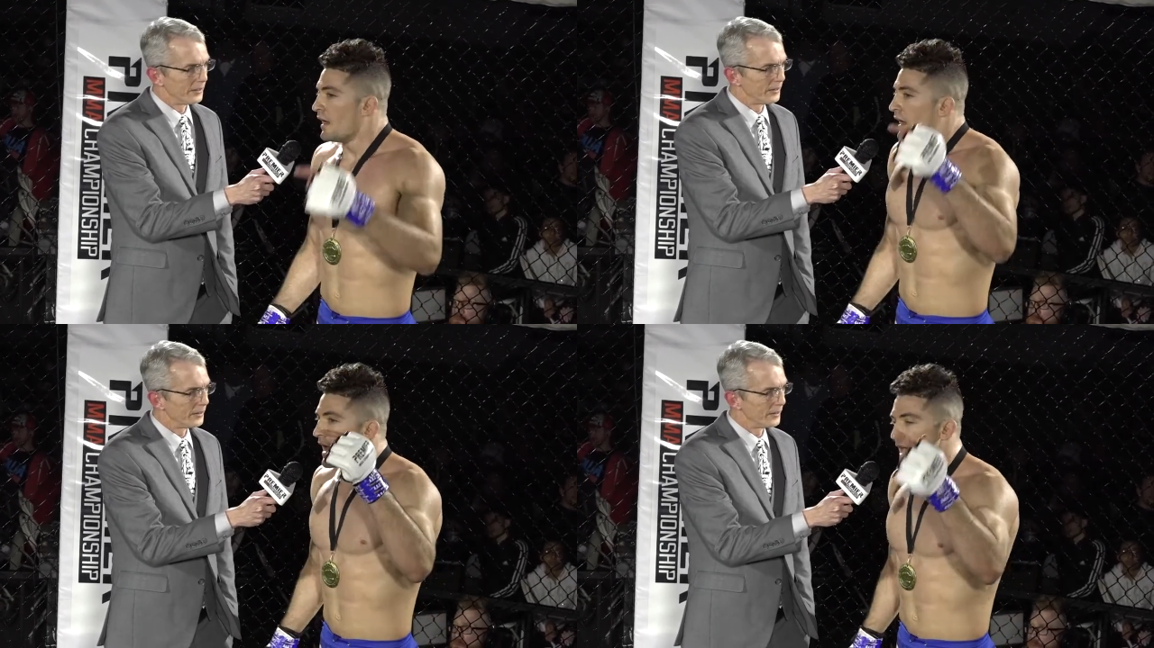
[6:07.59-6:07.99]

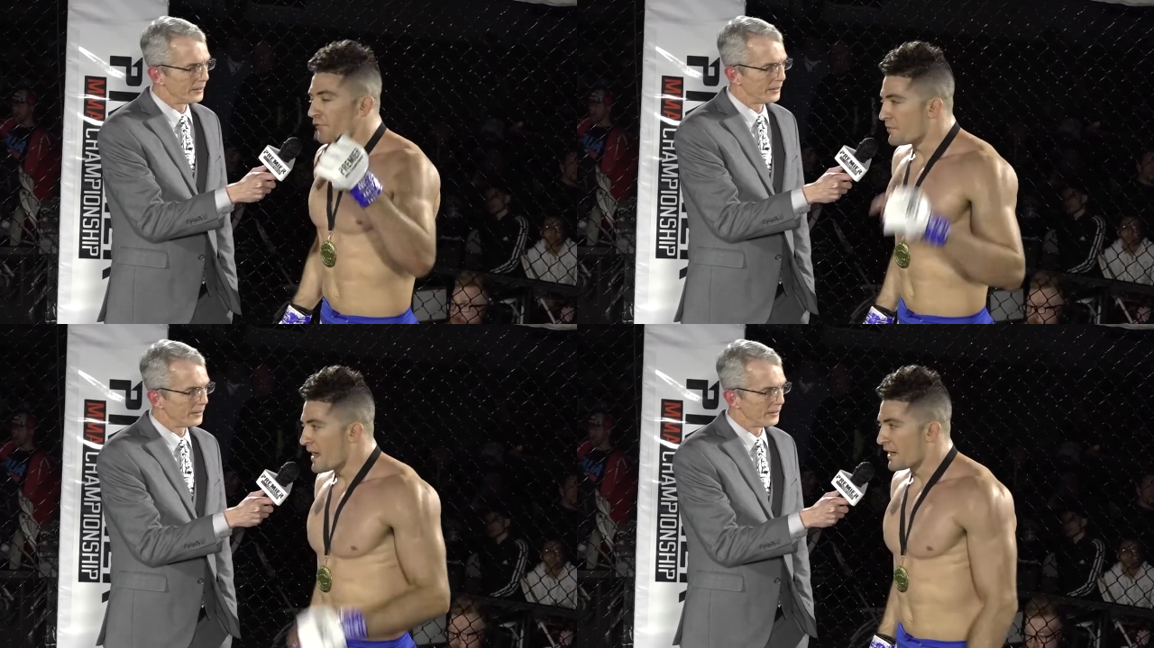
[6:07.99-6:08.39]
Speaker 1: Every
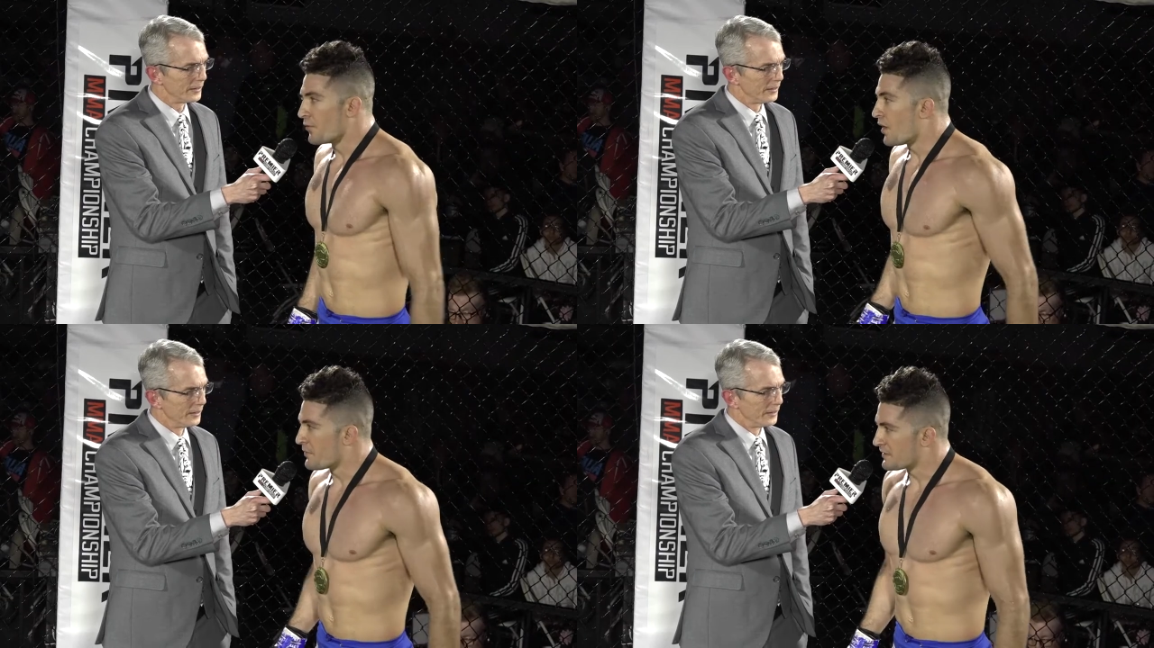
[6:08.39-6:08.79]
man and
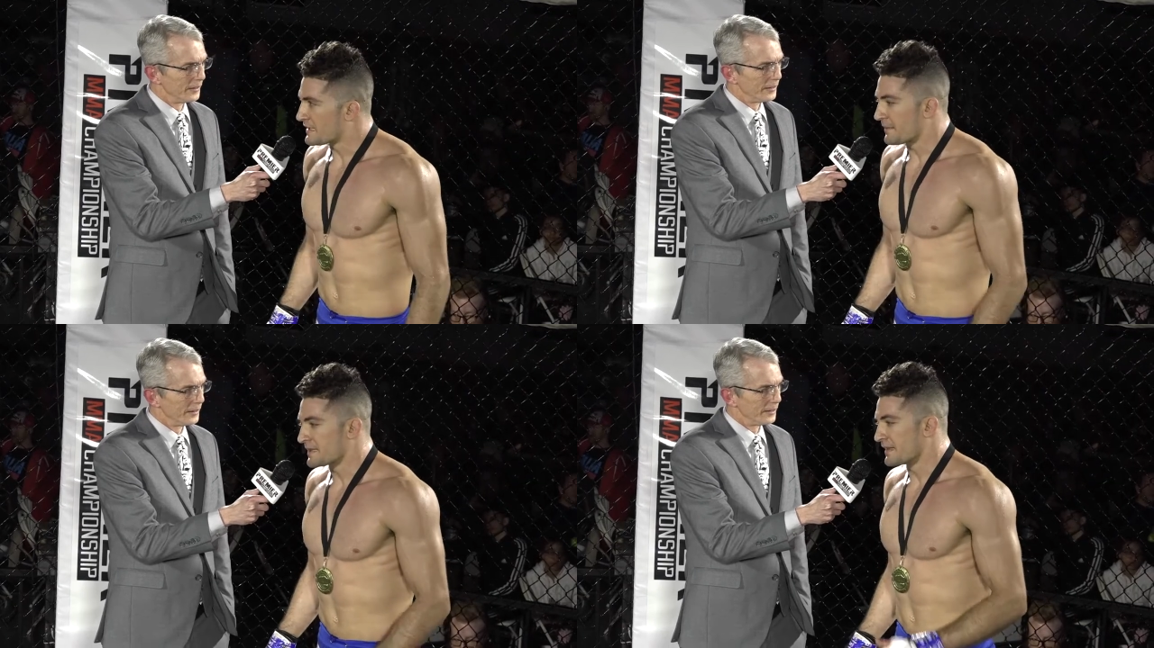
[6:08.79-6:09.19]
woman who
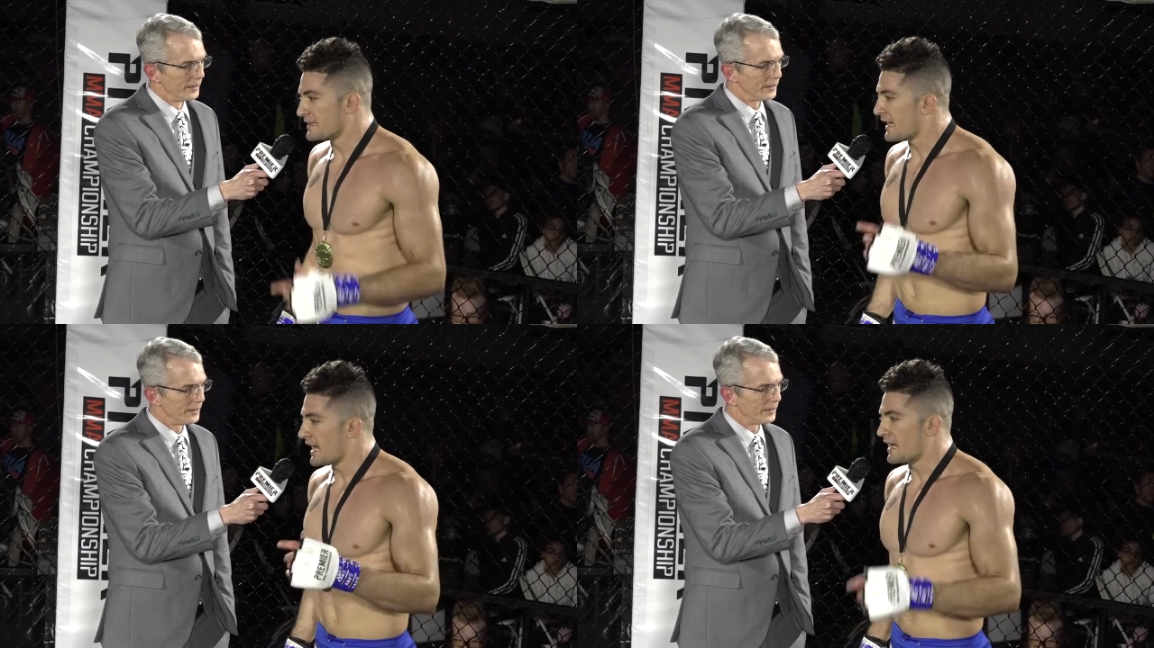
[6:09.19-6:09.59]
steps in this
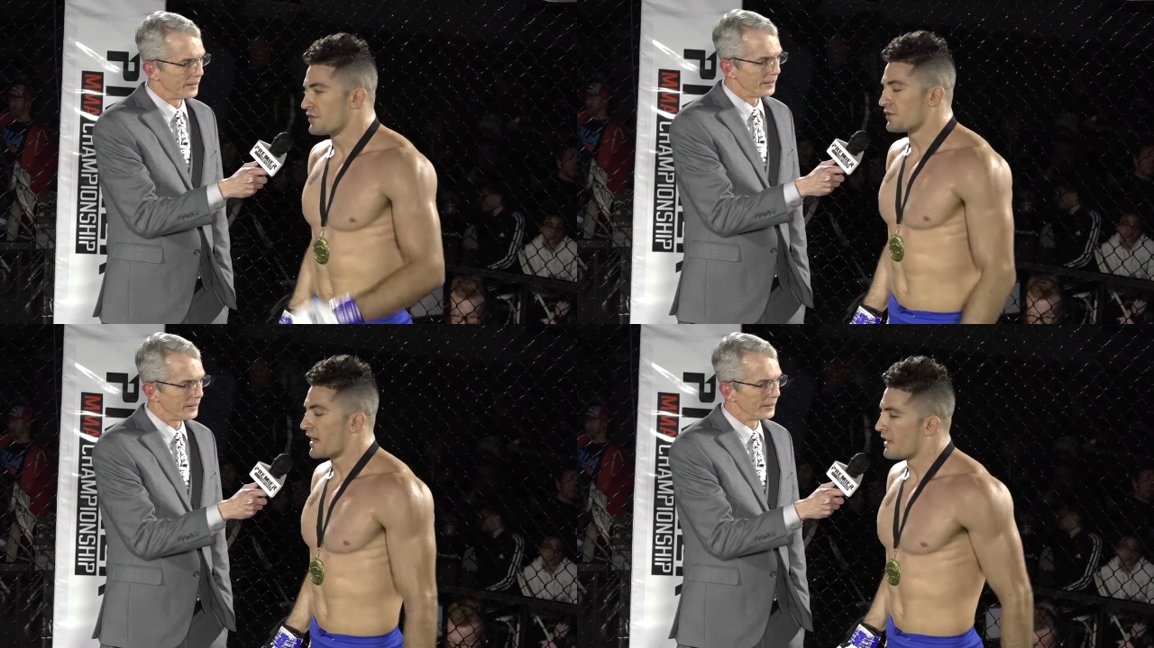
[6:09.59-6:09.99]
cage, you
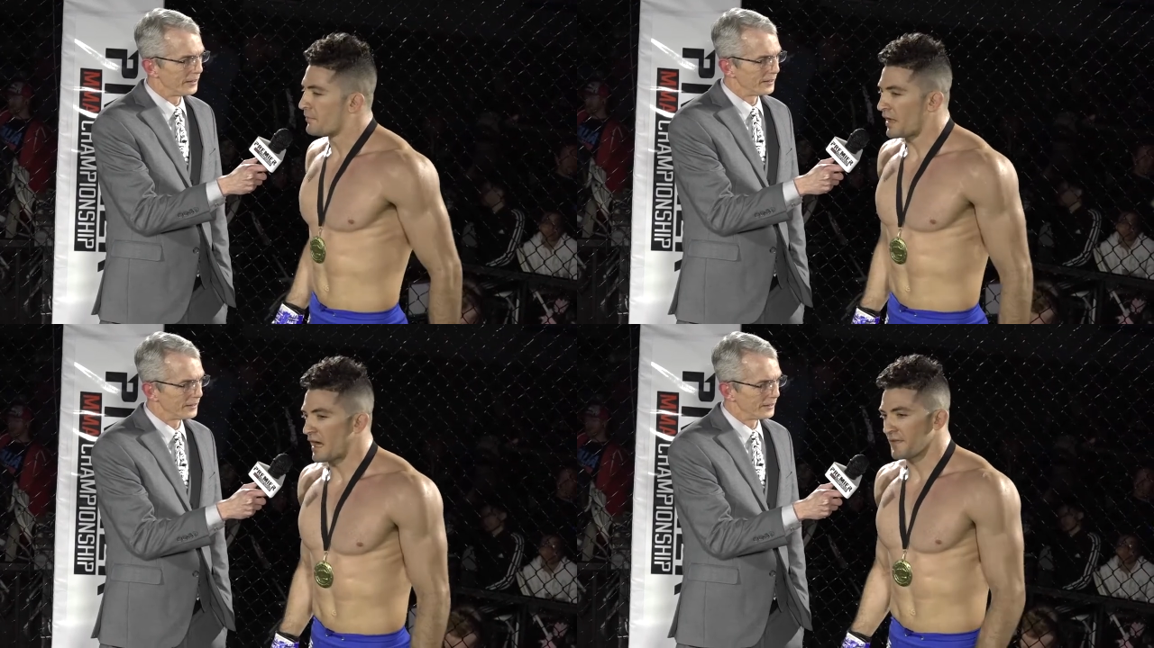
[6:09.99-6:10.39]
gotta
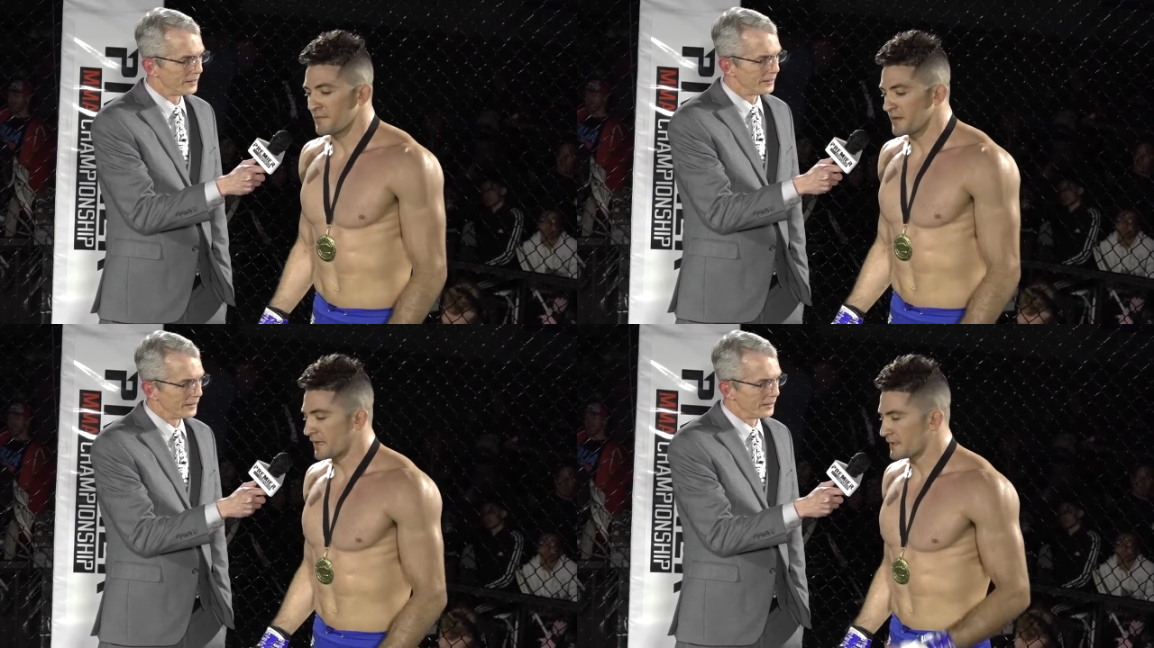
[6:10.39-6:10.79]
applaud them
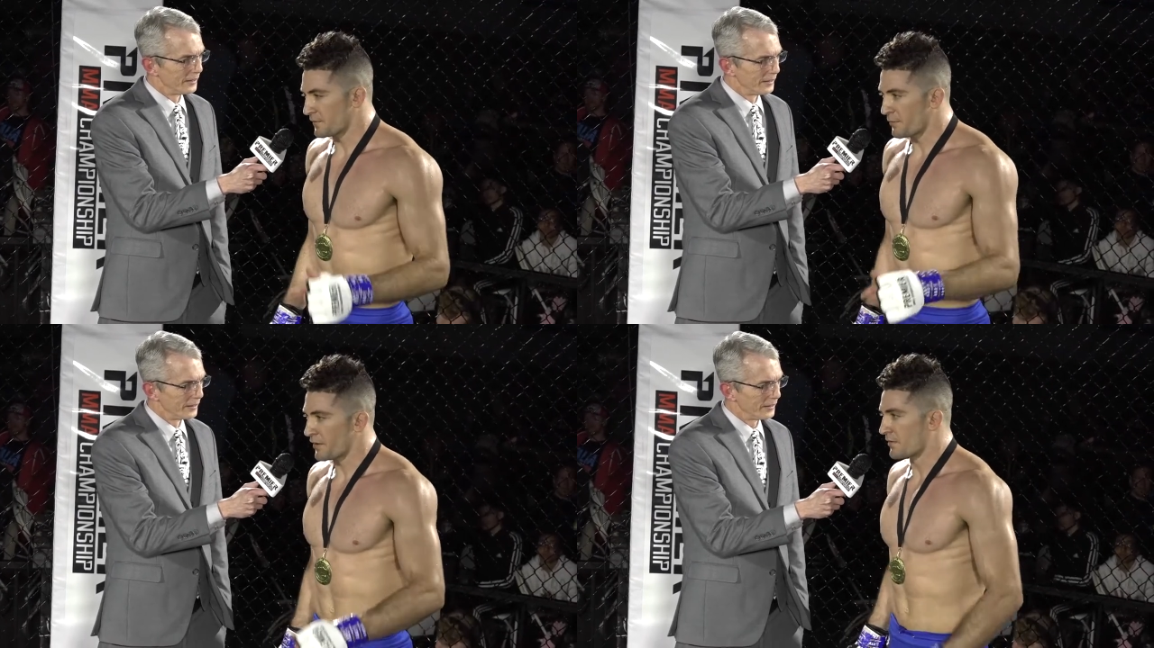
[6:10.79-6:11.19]
because we're
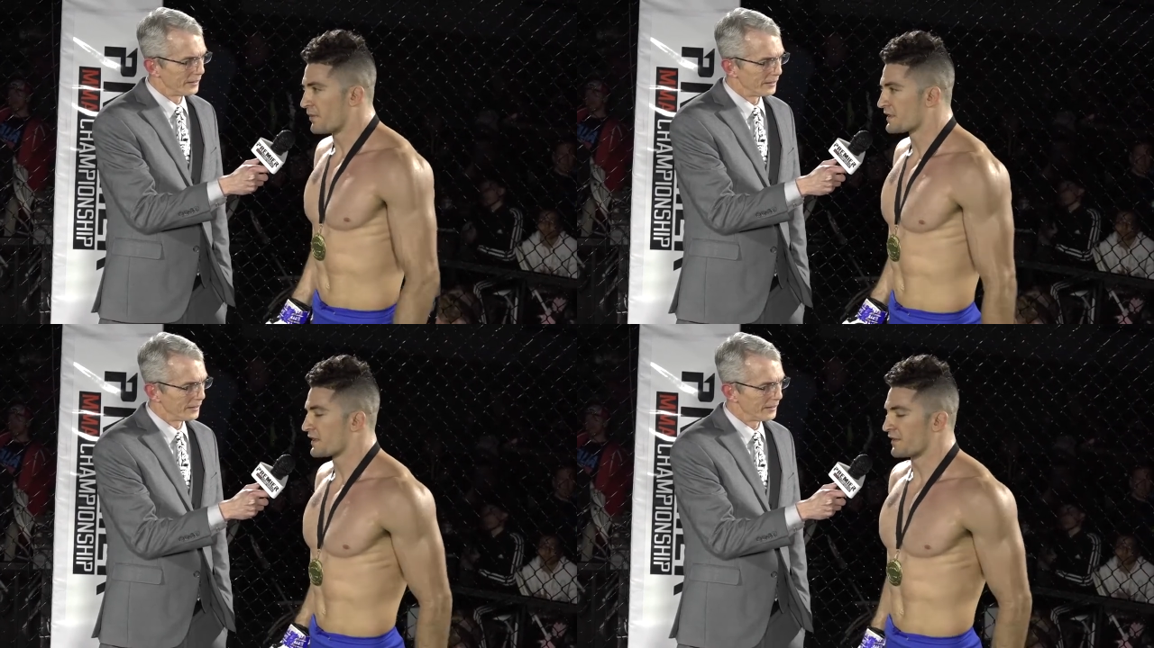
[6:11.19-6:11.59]
putting our
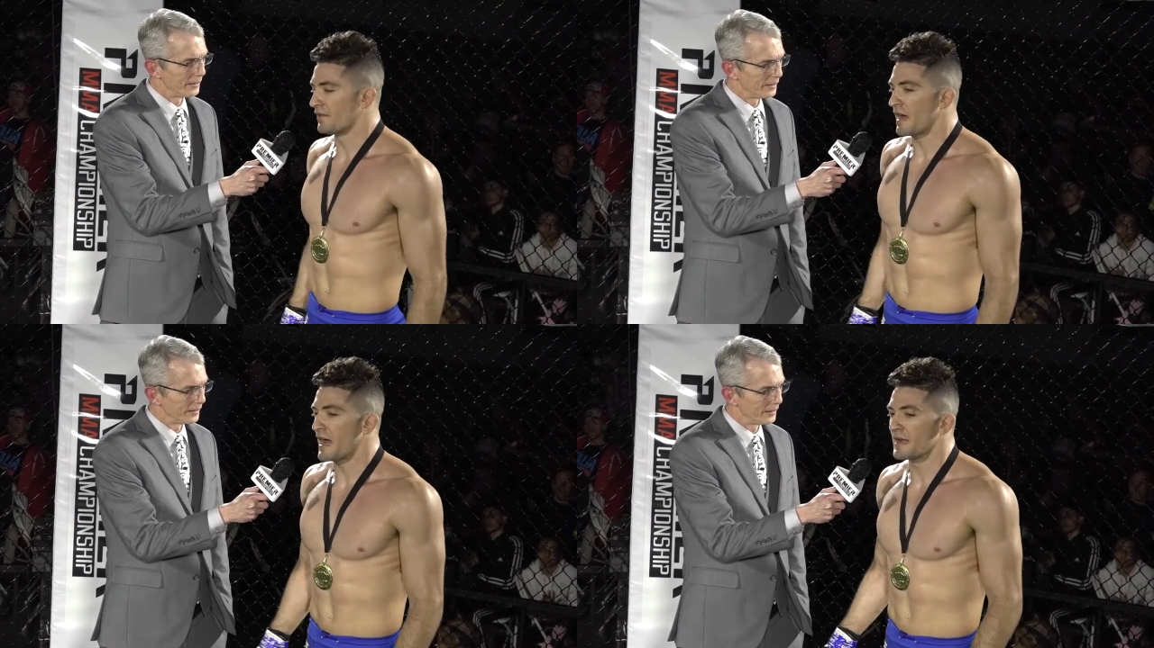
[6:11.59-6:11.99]
butts on the
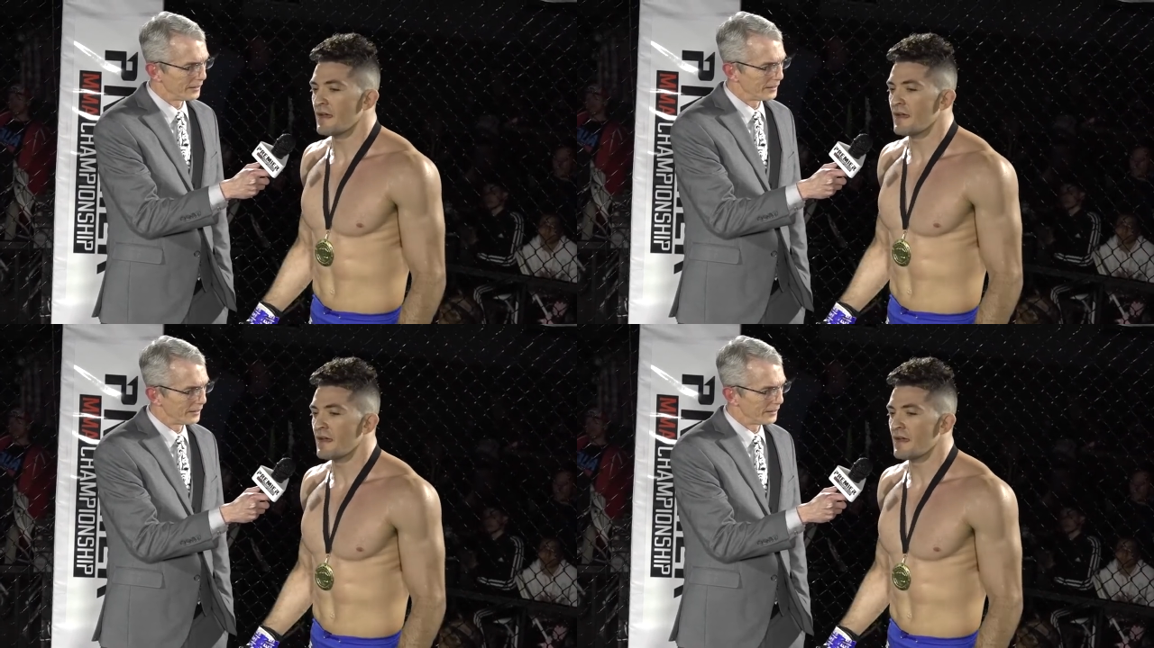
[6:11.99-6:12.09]
line.